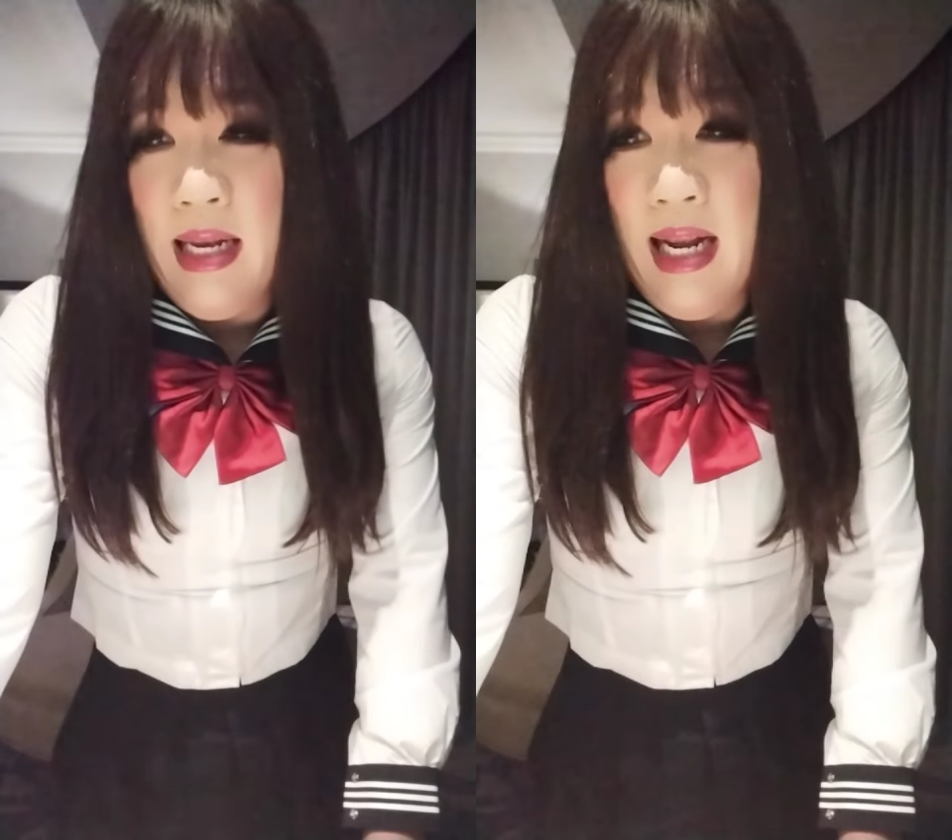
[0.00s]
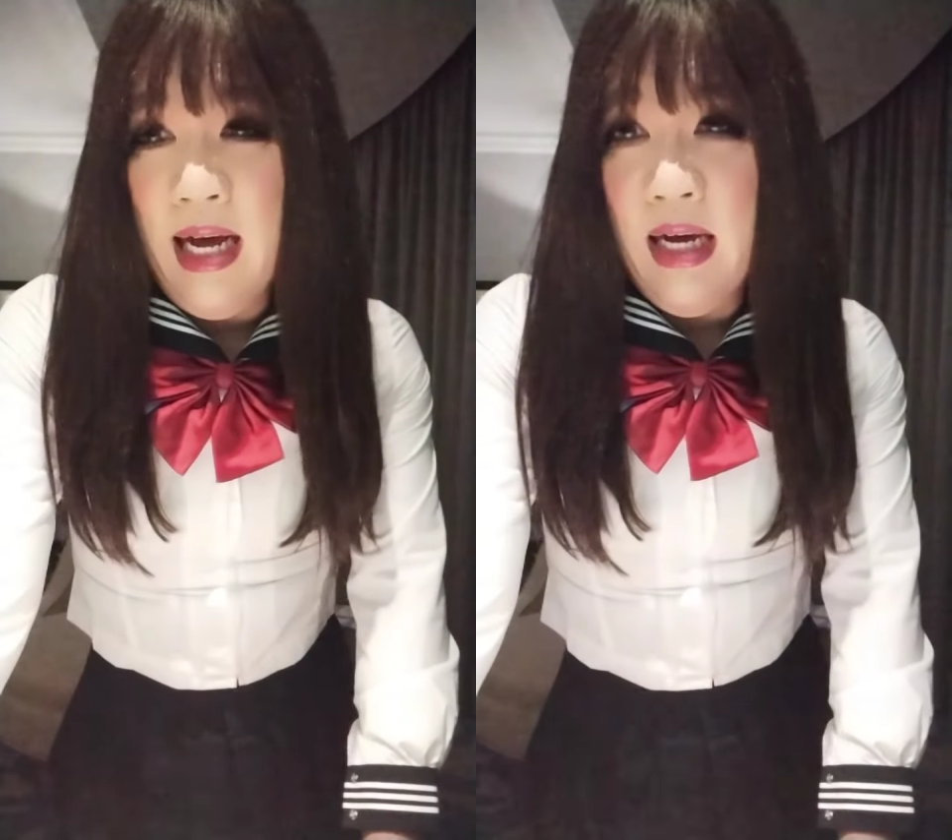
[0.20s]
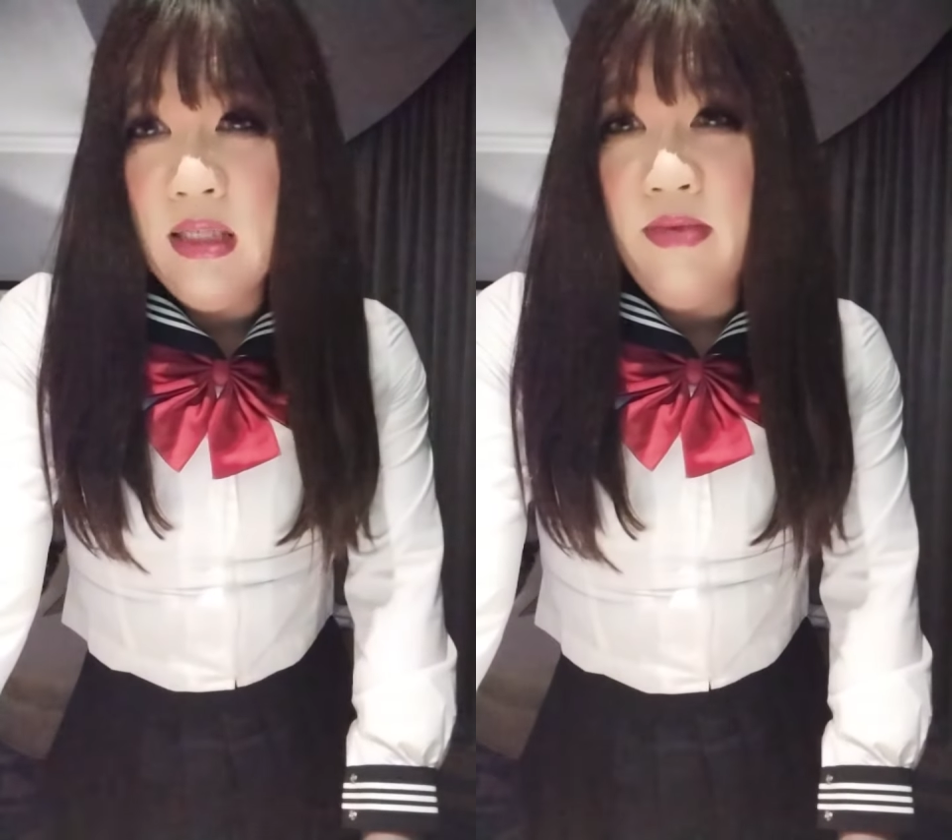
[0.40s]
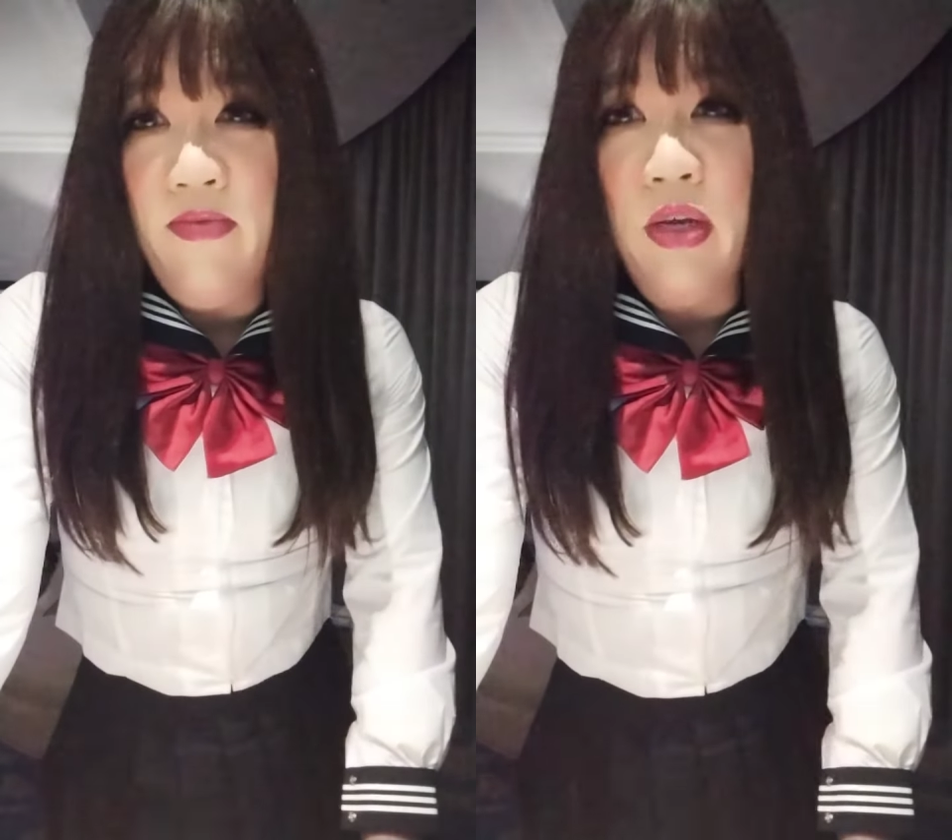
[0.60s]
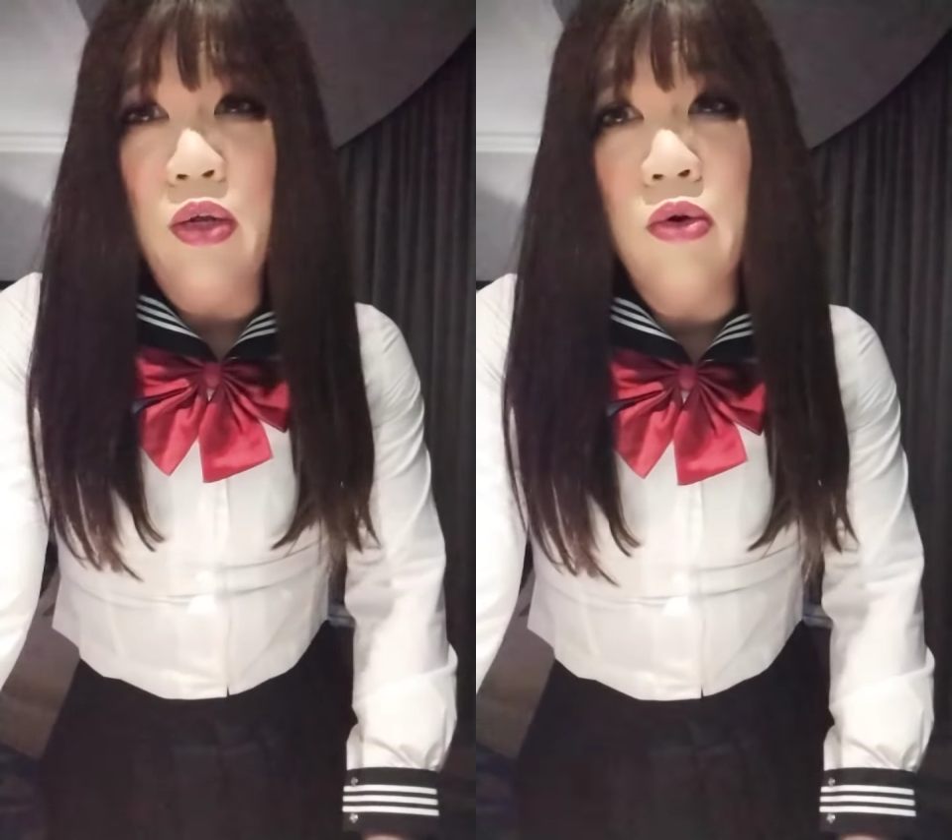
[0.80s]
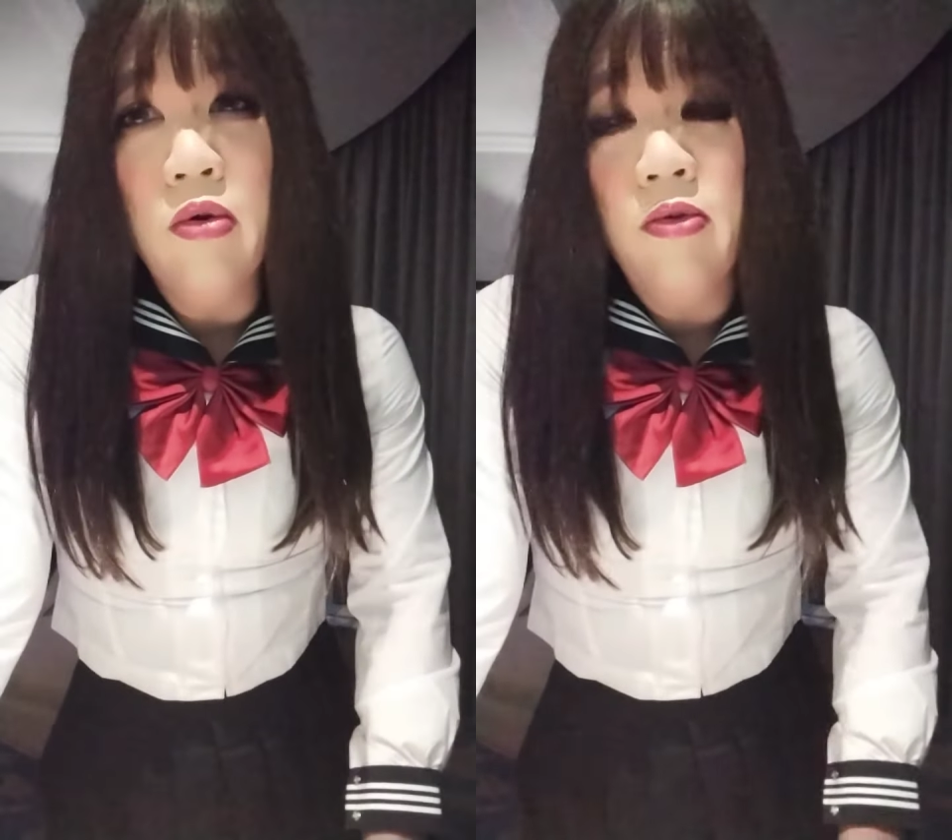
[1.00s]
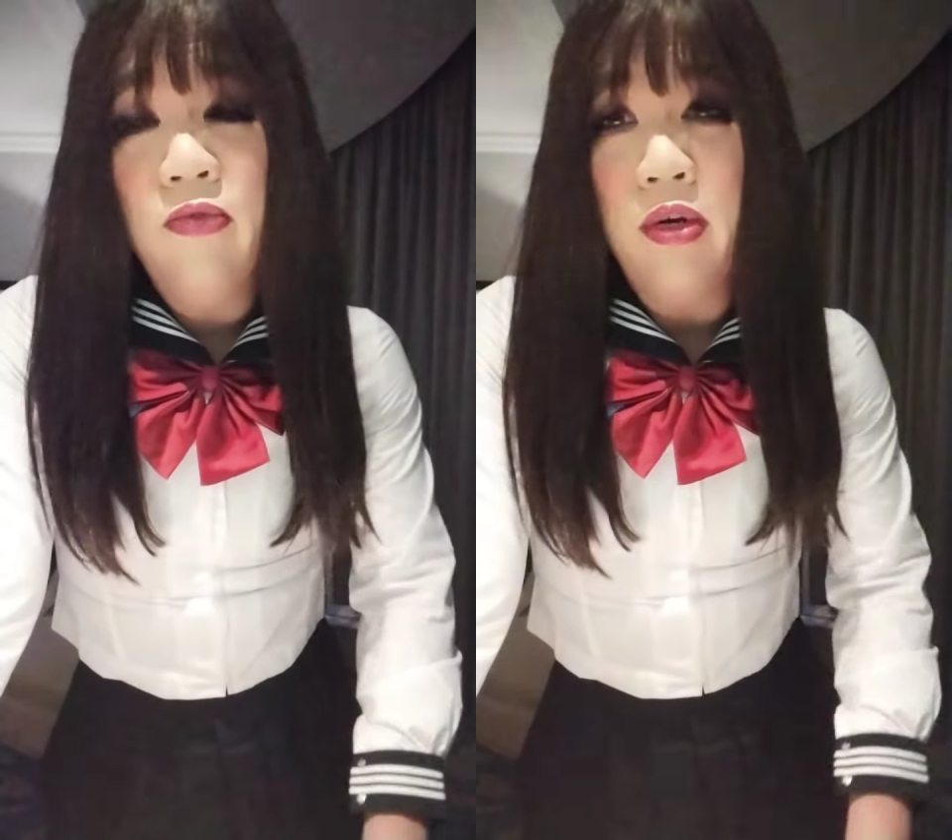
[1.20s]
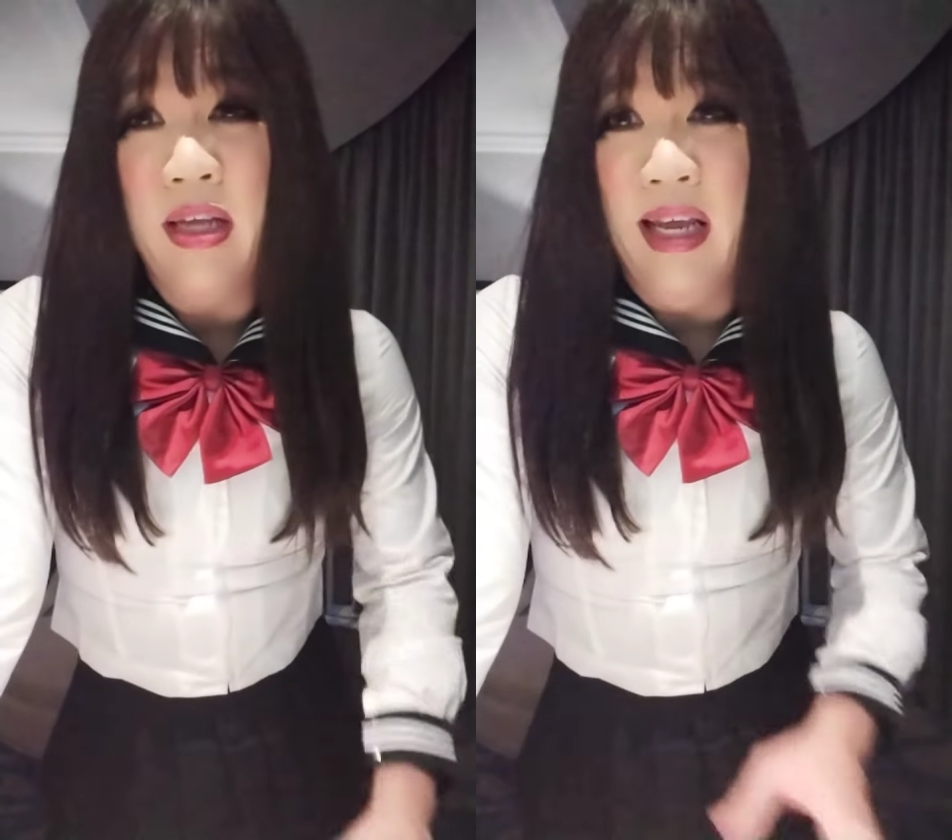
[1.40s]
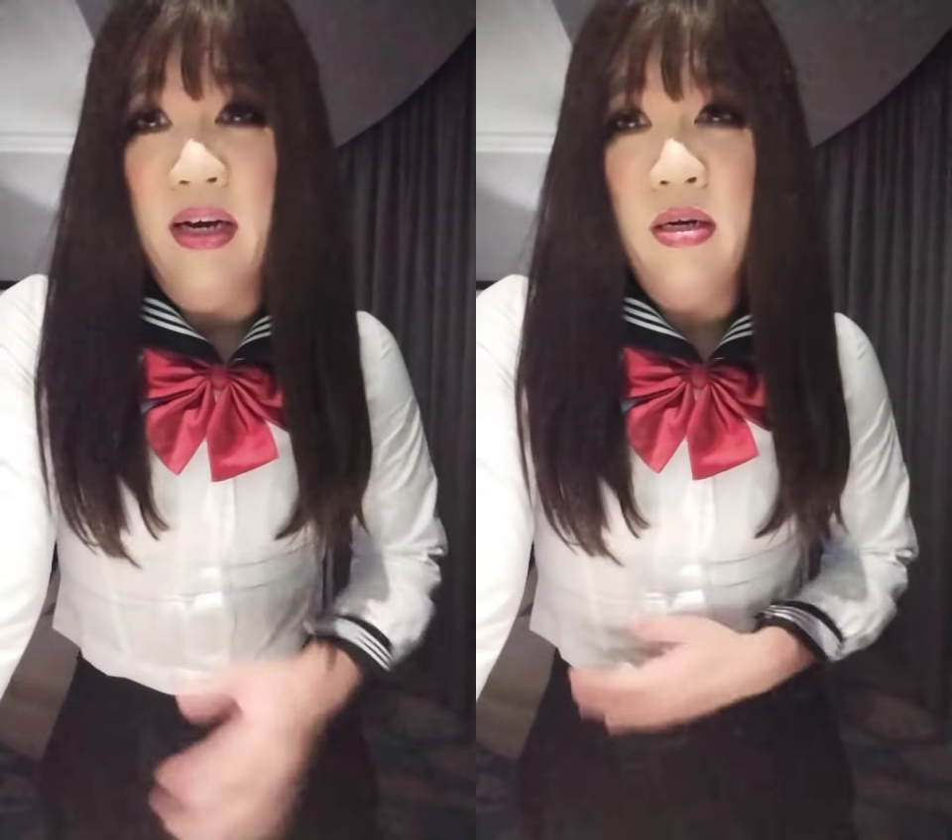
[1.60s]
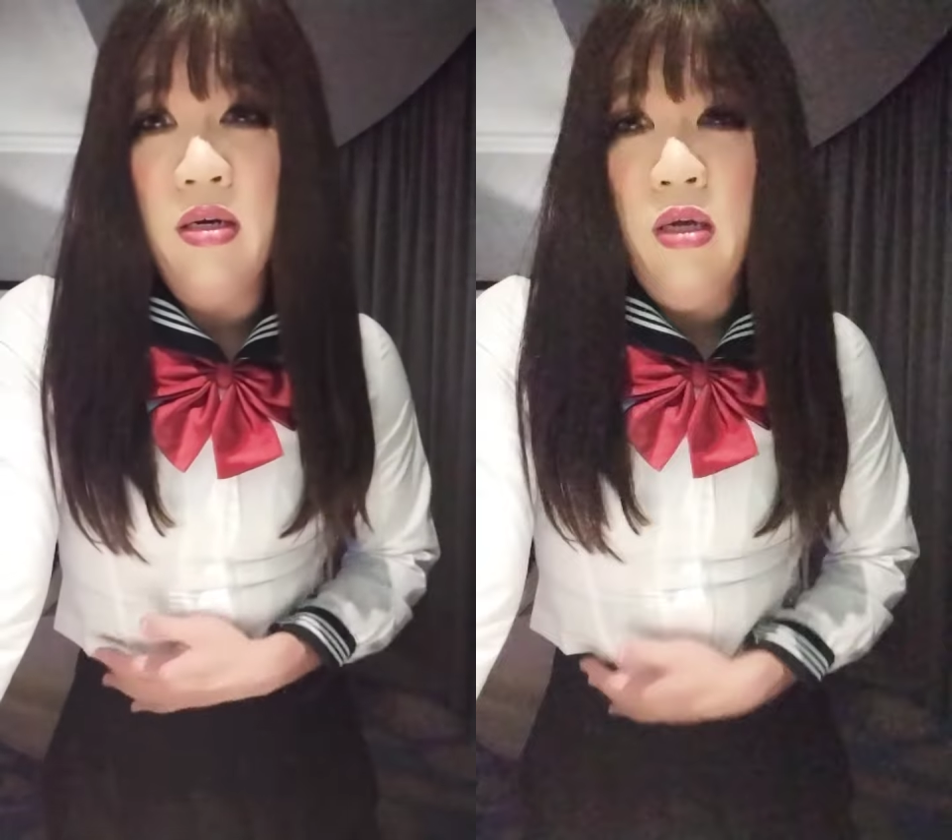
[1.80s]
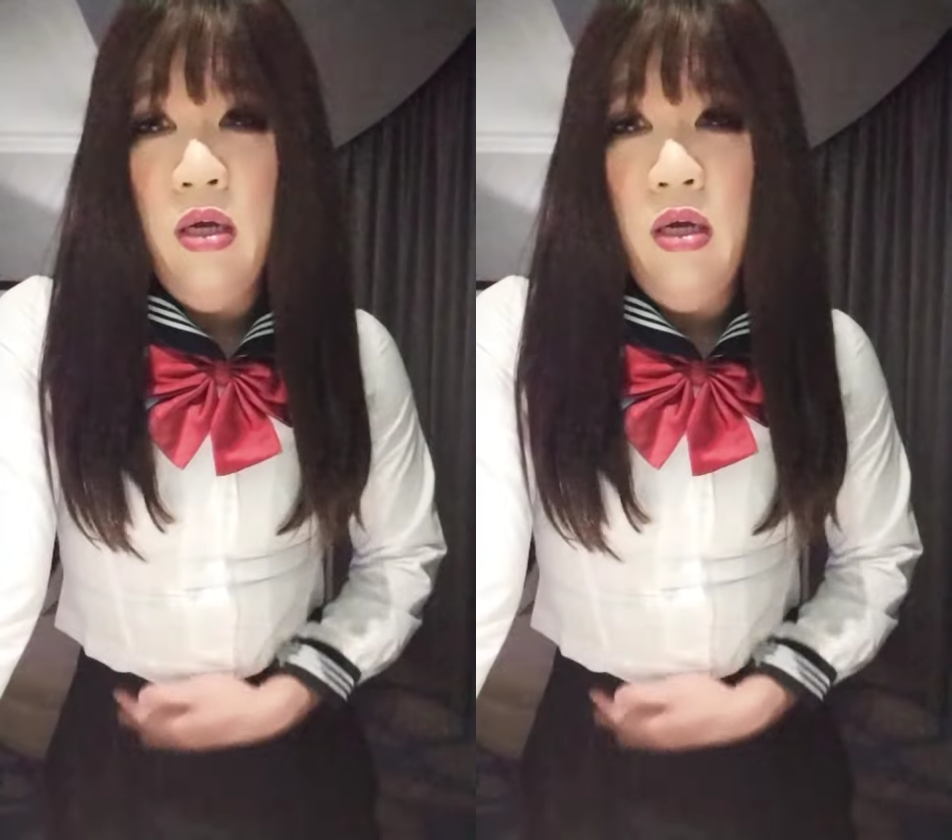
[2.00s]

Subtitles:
last video for the year